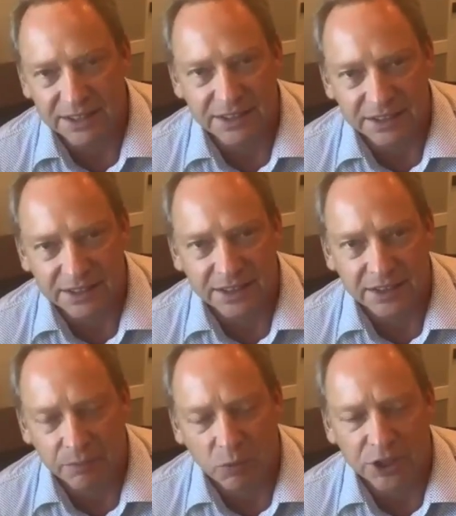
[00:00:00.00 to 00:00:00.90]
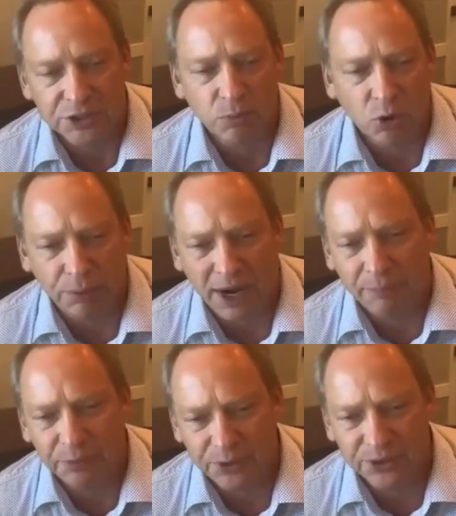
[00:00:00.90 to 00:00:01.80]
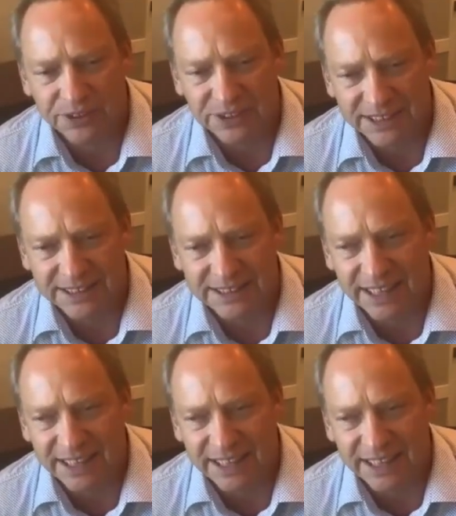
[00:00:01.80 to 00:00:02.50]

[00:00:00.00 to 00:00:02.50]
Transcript: It's more popular in this day